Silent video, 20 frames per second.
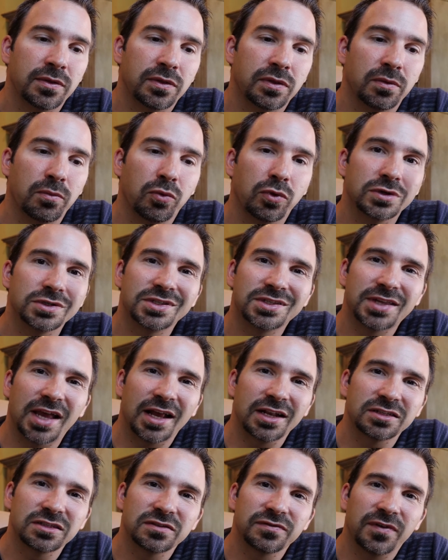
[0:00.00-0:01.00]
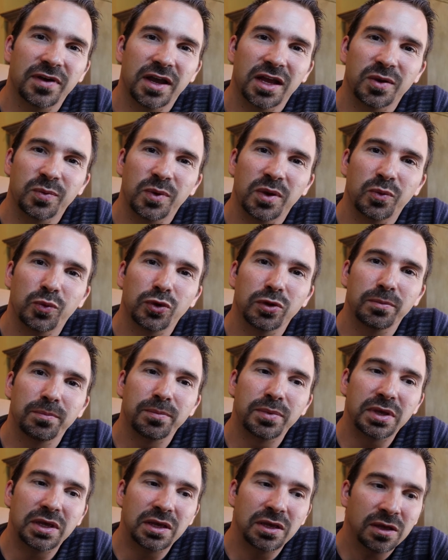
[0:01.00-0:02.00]
the more satisfied we will
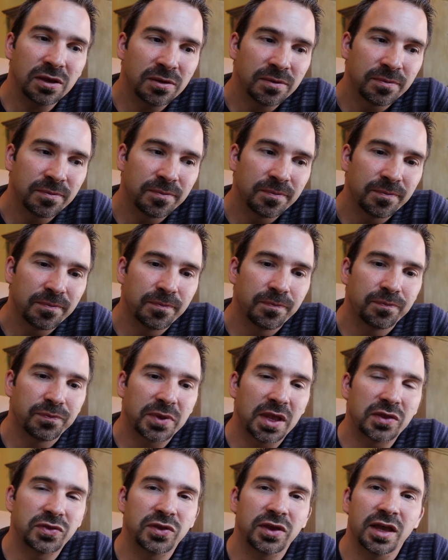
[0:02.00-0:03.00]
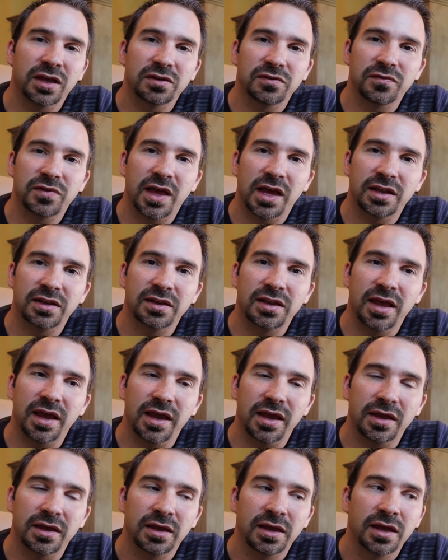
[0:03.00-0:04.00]
be at the end of that
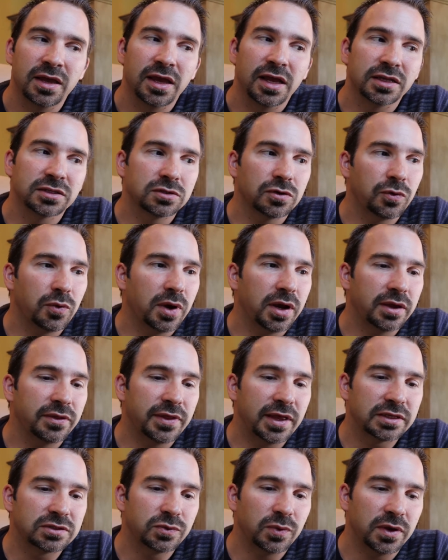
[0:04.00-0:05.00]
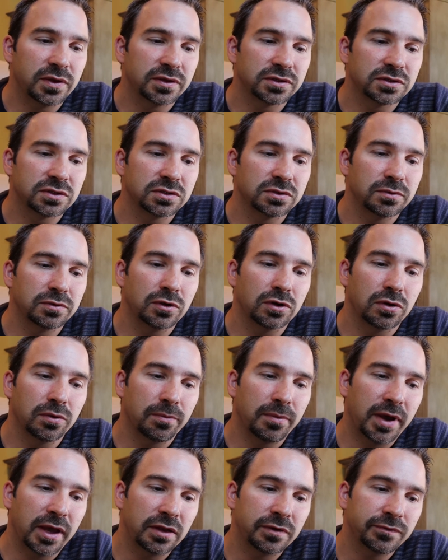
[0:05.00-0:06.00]
day. And so why, that's why this is, you know,
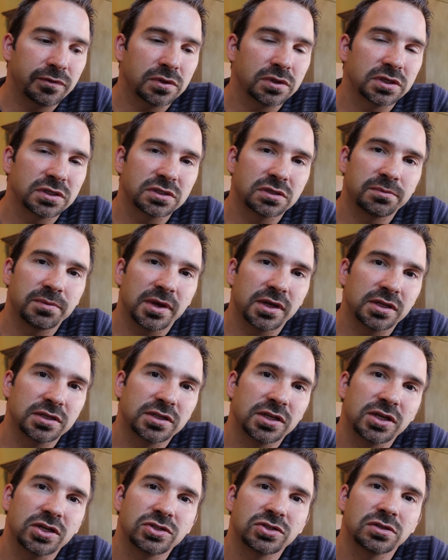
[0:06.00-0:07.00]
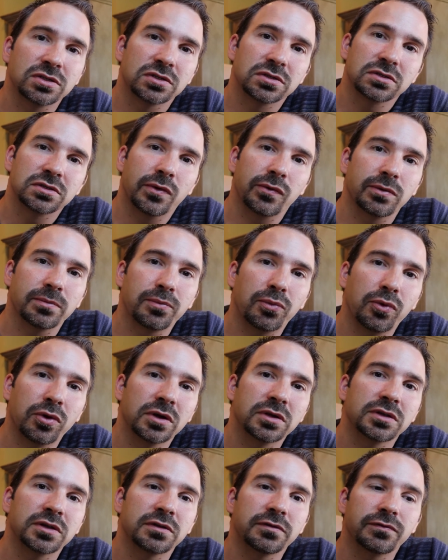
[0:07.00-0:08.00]
mindfulness and meditation is so
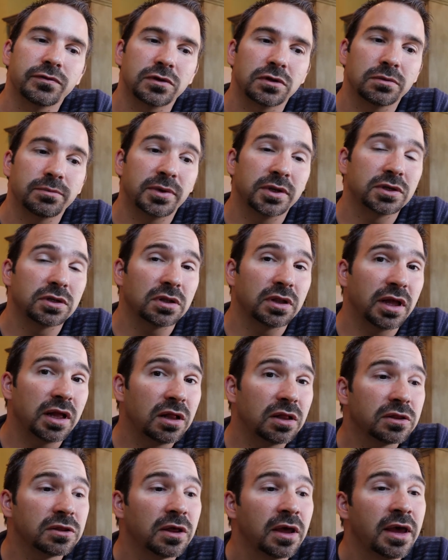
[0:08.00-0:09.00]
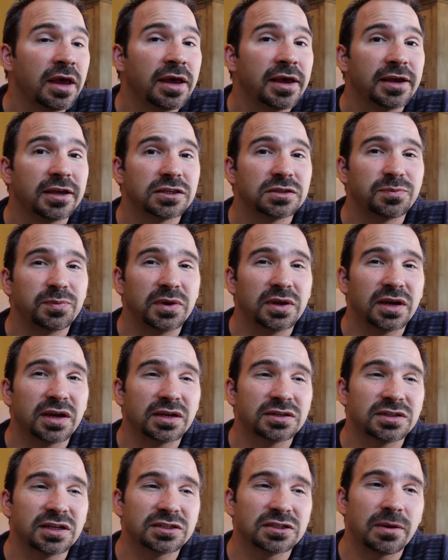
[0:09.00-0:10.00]
important for your mental health. It's
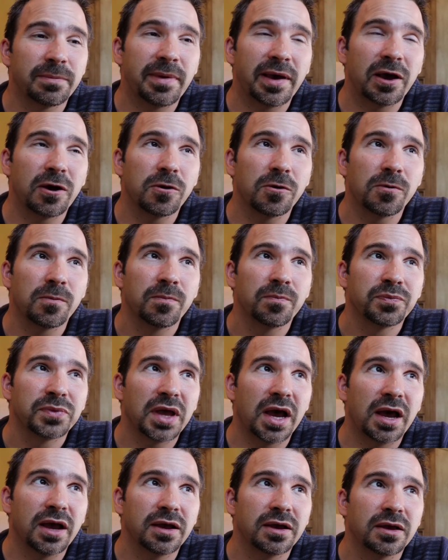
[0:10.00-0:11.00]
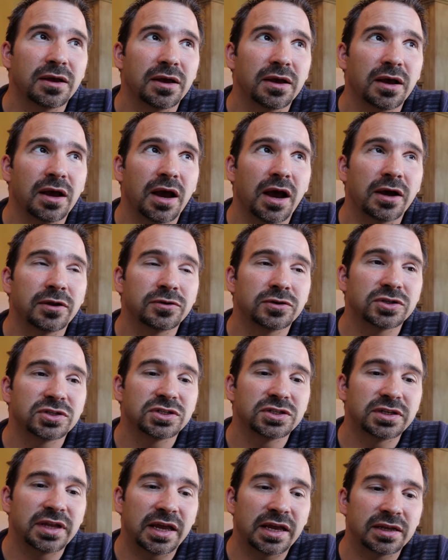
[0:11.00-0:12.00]
because it's about
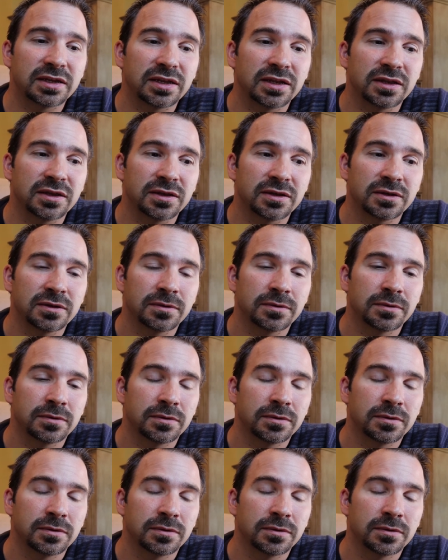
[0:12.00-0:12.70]
understanding